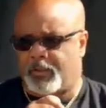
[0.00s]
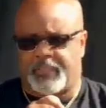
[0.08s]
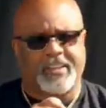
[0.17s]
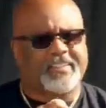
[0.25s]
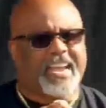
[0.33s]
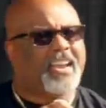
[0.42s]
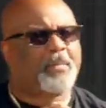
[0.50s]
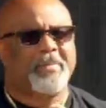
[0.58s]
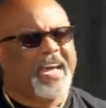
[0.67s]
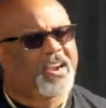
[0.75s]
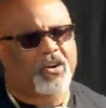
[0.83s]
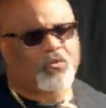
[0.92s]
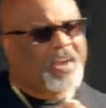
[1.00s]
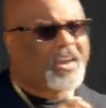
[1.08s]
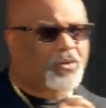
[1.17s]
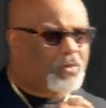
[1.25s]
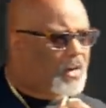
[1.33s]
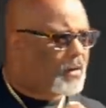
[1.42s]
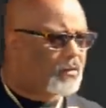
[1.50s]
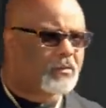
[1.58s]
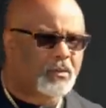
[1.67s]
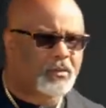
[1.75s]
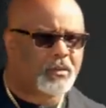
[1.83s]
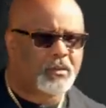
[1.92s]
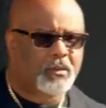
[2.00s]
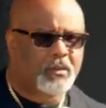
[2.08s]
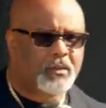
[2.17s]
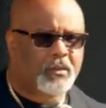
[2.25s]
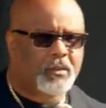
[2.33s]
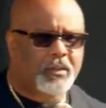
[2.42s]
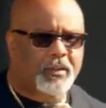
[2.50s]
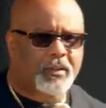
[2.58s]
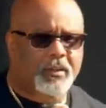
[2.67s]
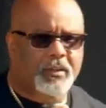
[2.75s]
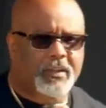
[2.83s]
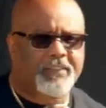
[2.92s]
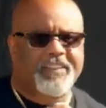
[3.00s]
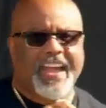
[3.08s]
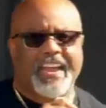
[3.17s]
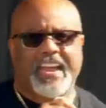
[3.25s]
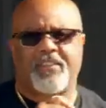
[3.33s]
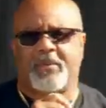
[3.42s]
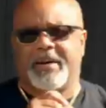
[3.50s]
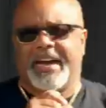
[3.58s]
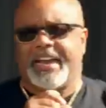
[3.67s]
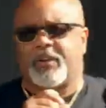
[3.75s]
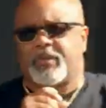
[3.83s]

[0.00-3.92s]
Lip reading: this ain't a matter of right or wrong. In fact, everybody